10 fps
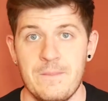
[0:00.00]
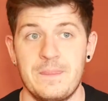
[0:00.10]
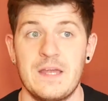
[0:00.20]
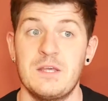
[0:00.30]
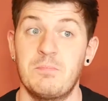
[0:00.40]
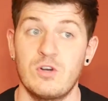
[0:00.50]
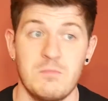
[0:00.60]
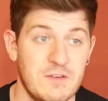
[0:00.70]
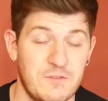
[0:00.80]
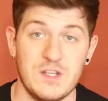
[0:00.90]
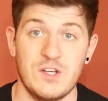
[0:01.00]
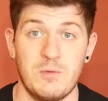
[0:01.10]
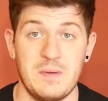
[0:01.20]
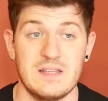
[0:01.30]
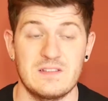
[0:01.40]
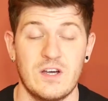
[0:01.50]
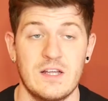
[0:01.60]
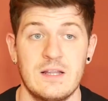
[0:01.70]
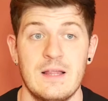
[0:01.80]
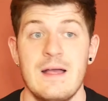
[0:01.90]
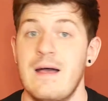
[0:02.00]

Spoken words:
then you put him in for the European title,